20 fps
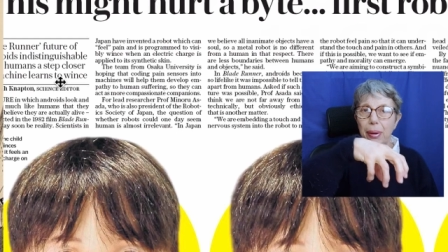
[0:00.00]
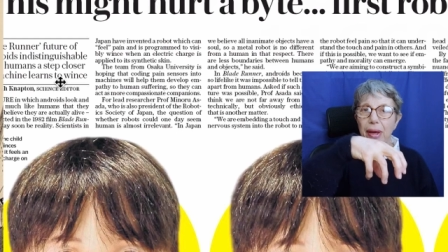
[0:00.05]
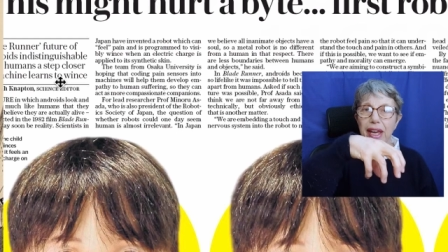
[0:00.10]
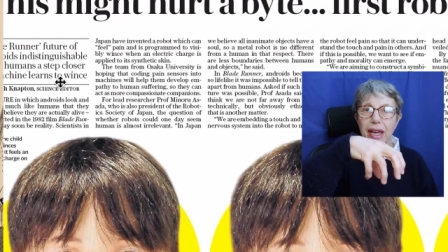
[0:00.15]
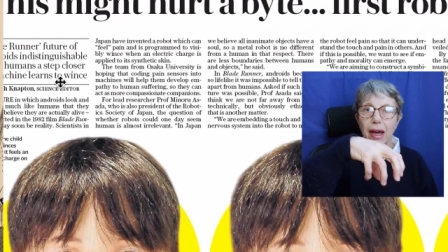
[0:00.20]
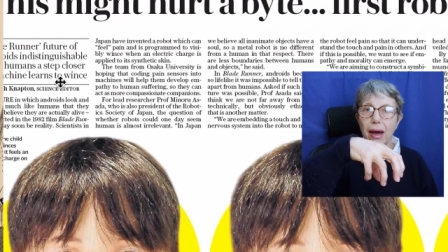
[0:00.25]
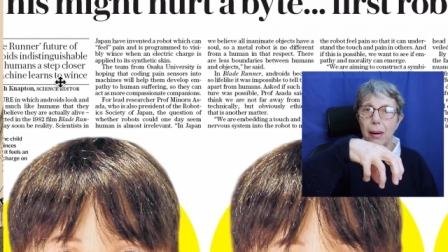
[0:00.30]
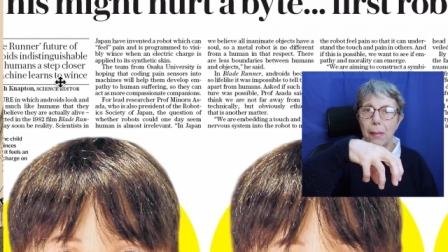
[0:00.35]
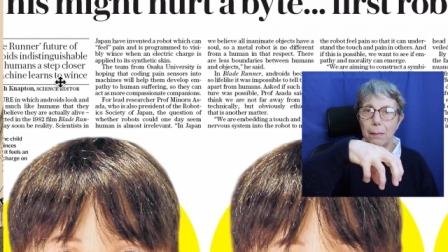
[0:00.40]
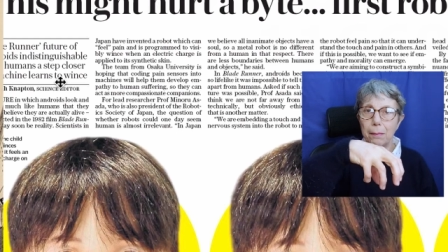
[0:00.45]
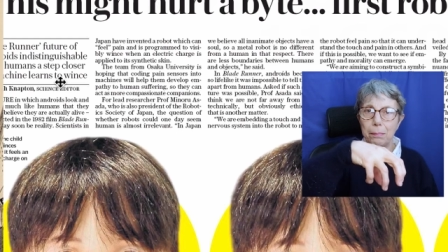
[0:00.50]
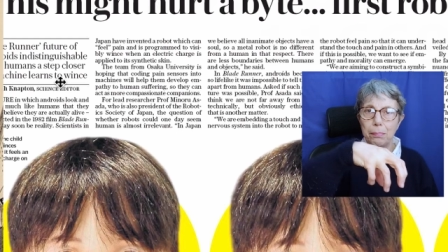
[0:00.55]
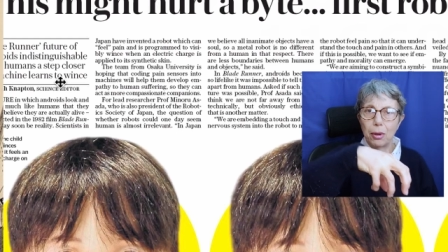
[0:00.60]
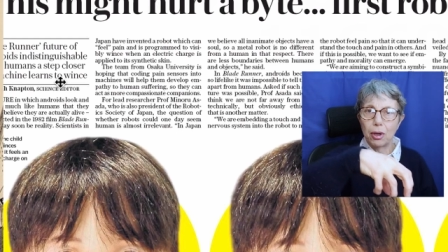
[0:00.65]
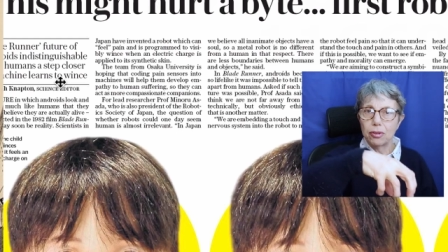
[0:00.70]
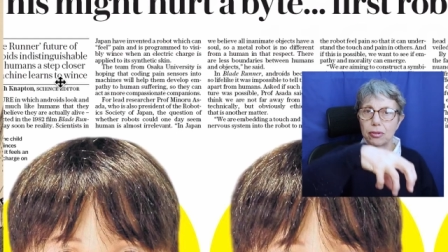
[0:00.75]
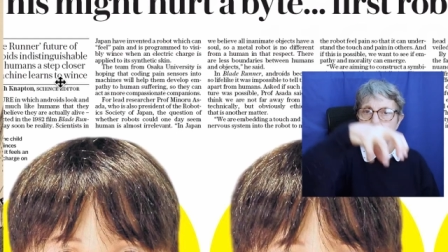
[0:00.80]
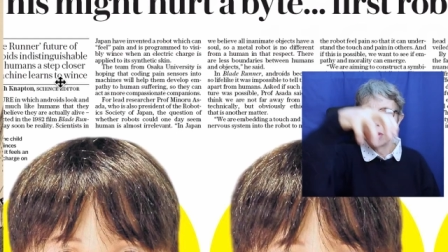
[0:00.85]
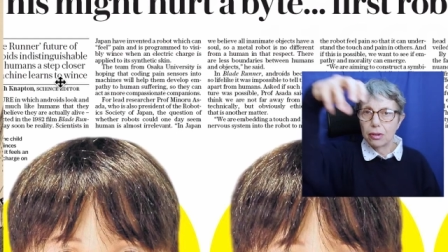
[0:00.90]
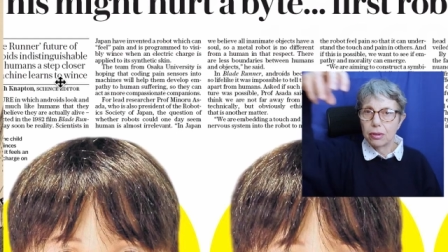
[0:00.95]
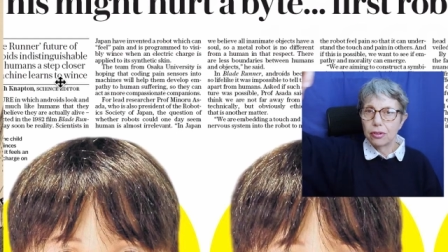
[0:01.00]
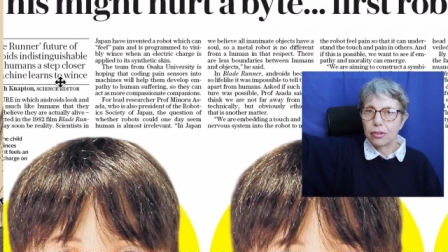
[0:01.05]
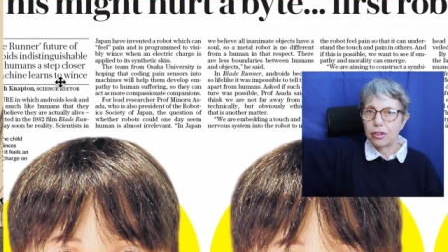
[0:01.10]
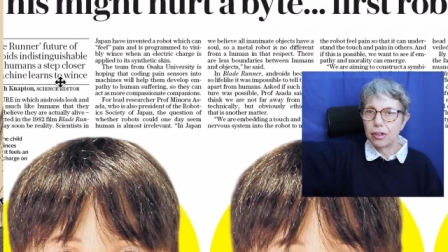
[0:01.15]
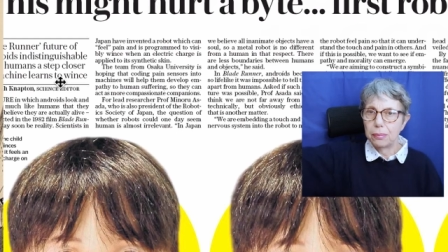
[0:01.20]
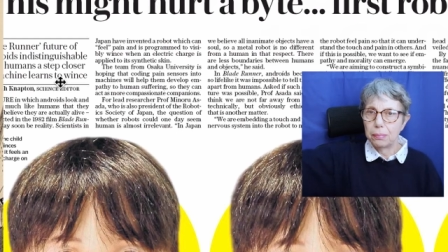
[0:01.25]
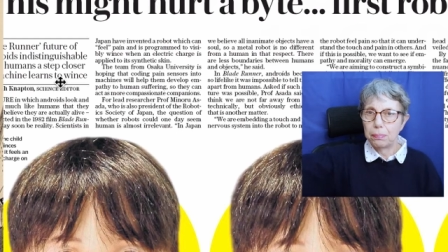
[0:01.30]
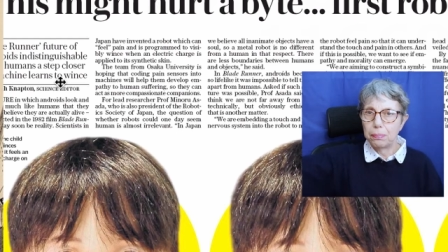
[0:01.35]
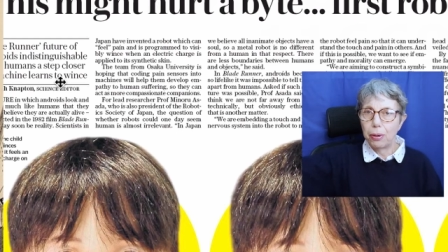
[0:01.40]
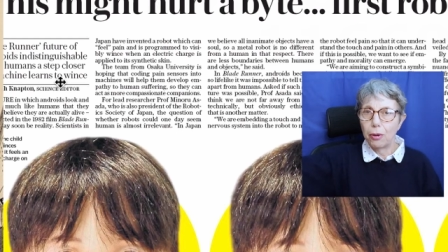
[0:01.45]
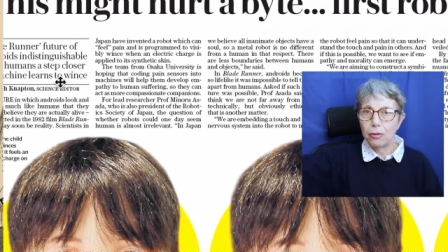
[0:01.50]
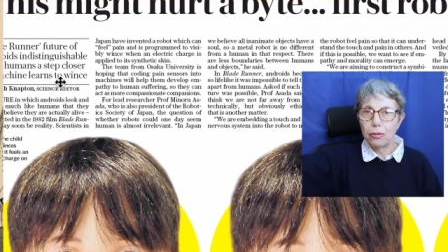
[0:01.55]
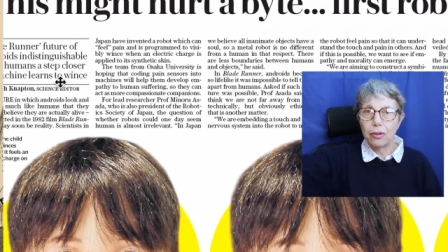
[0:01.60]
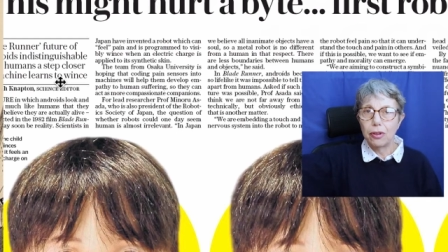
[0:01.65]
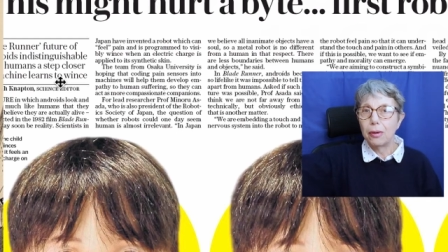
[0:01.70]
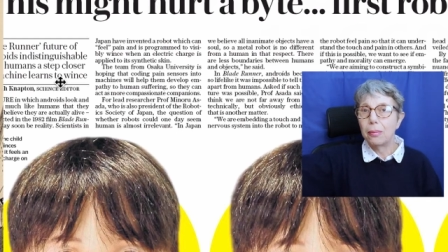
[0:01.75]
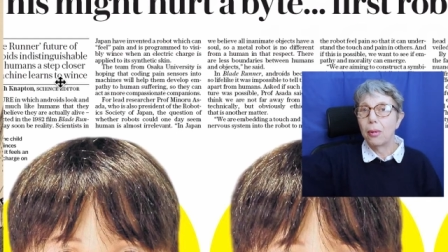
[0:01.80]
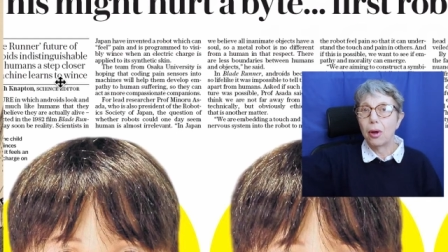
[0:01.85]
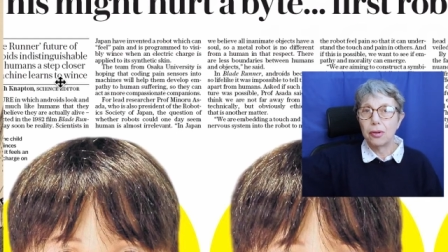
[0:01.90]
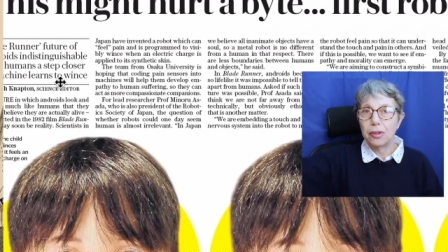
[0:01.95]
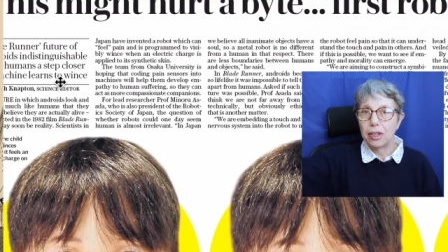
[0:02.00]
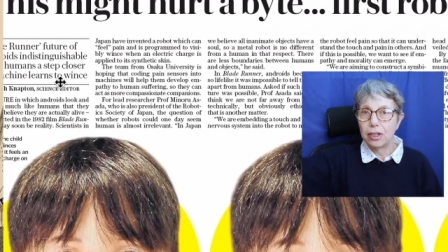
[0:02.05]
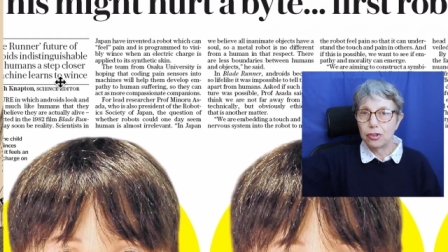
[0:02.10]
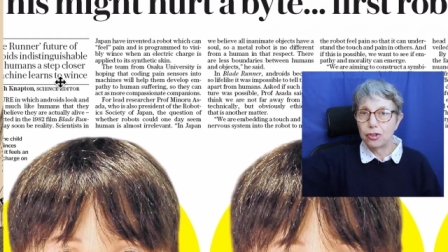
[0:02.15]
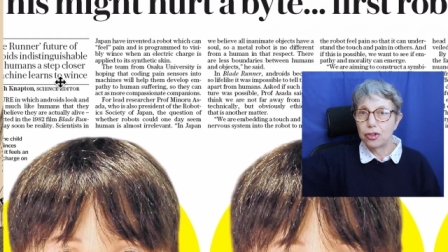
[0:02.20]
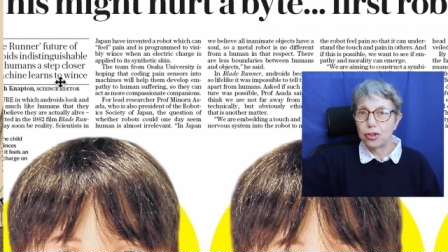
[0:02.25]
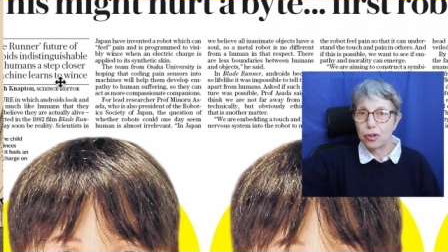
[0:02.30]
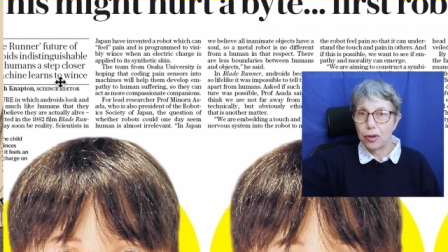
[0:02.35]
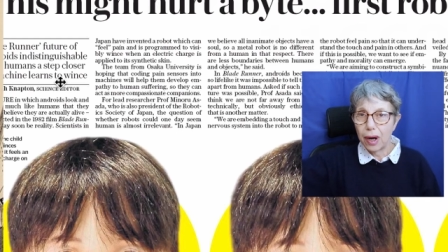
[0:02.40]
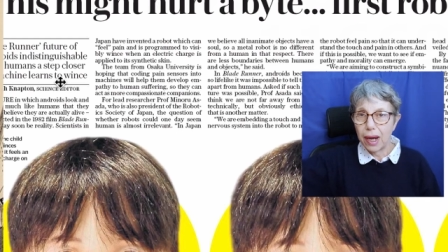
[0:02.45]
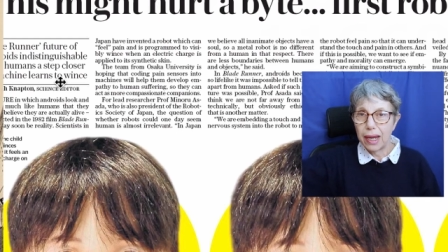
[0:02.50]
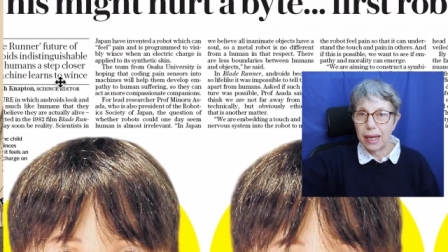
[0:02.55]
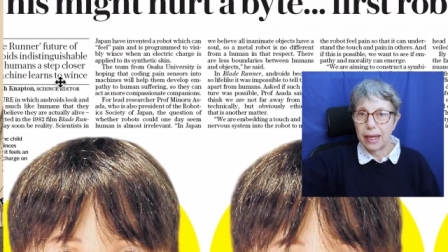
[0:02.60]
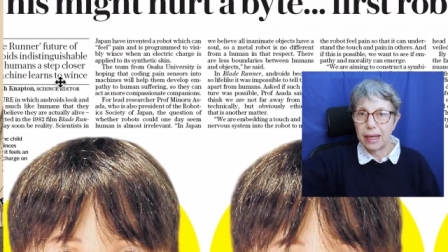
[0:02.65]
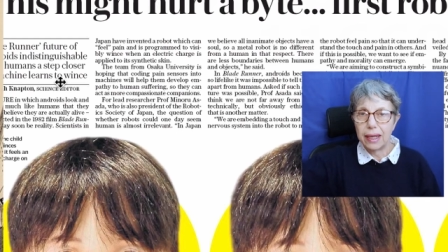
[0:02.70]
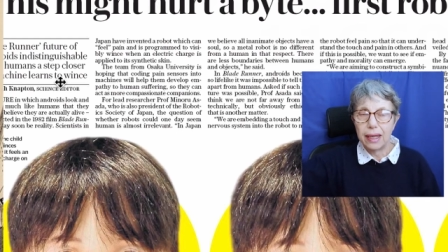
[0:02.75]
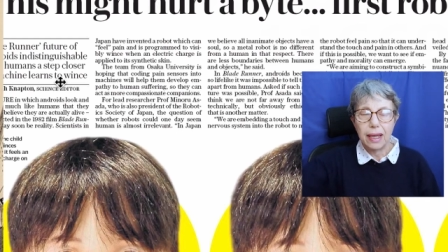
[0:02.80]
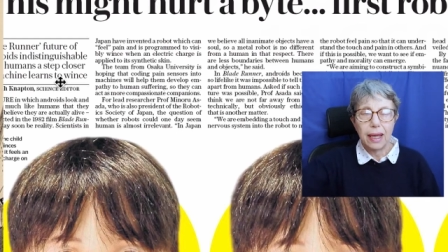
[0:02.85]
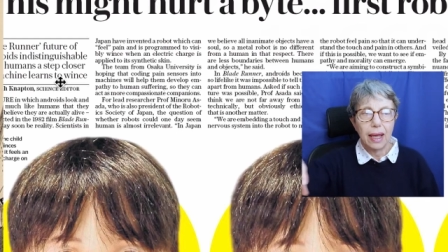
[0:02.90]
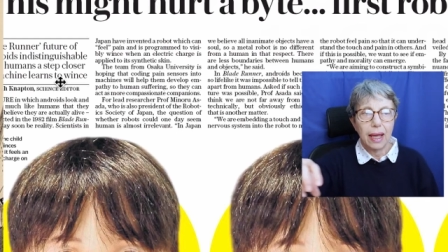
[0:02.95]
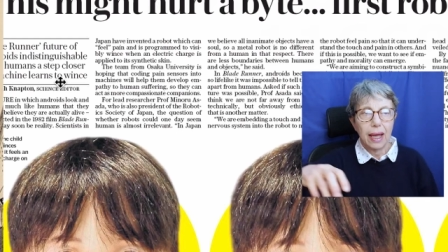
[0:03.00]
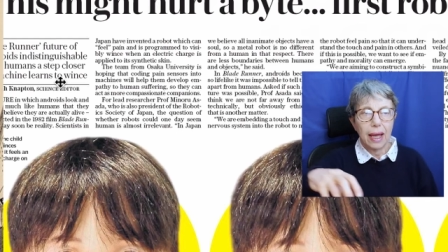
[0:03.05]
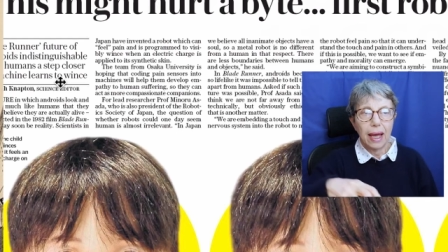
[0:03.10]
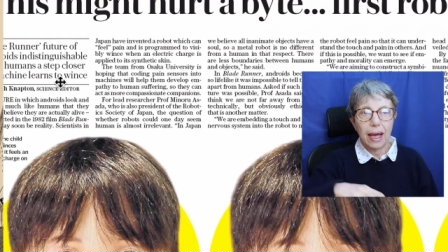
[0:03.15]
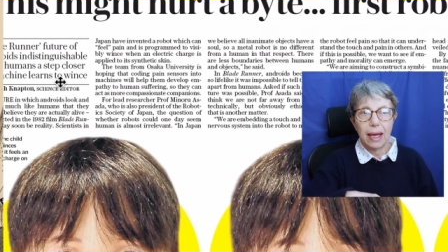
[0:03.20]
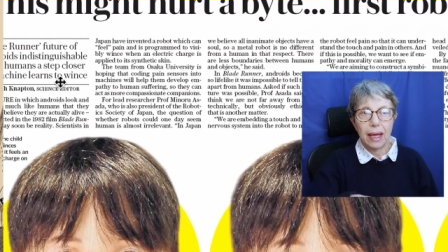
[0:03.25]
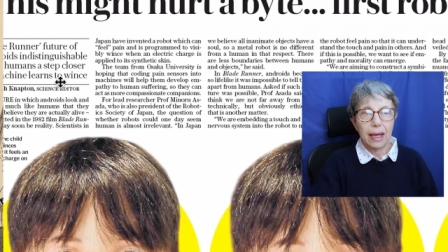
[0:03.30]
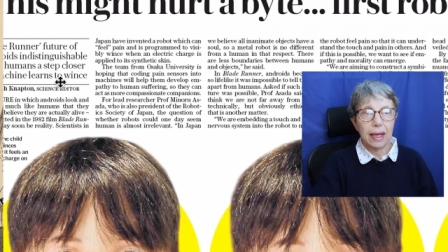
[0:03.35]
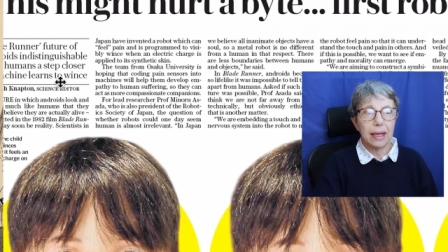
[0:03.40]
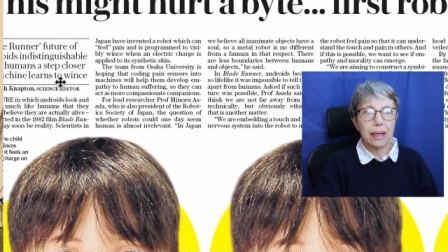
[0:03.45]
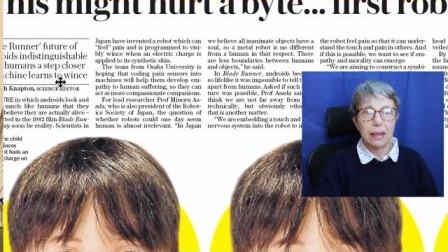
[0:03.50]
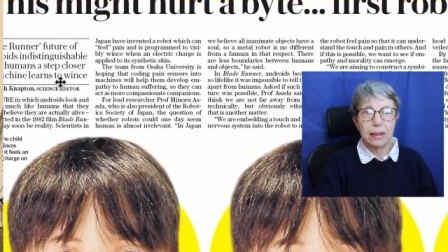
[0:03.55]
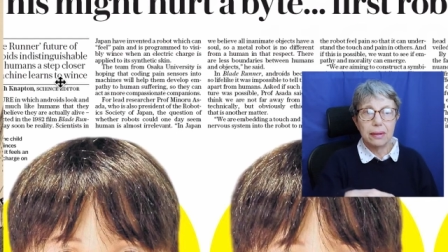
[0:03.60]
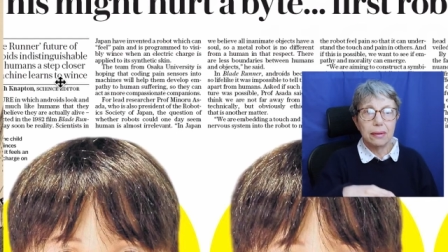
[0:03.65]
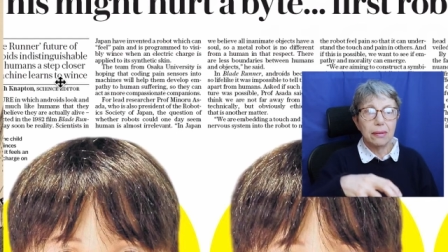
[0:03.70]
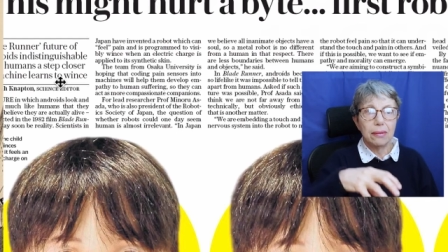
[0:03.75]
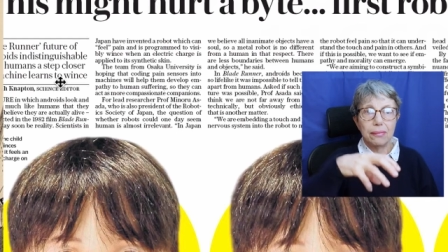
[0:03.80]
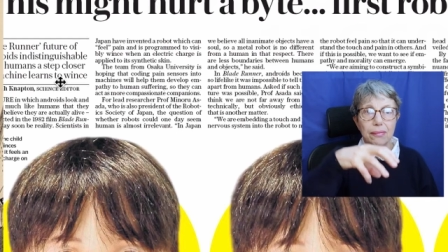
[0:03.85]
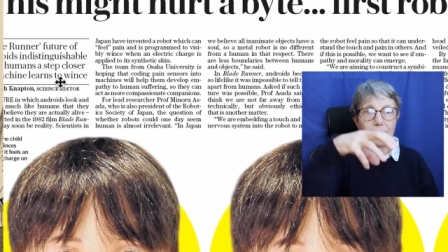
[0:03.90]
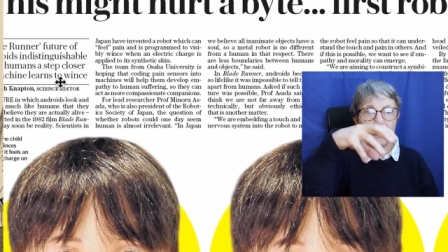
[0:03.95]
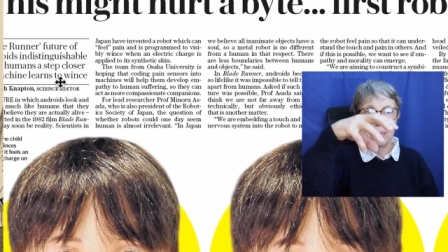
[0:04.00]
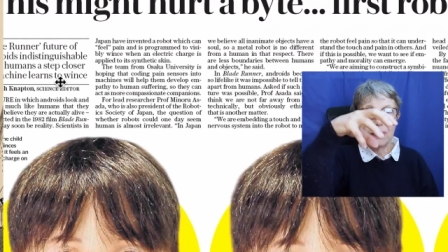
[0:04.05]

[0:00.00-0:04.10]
pick up bottles and put them on a tray uh,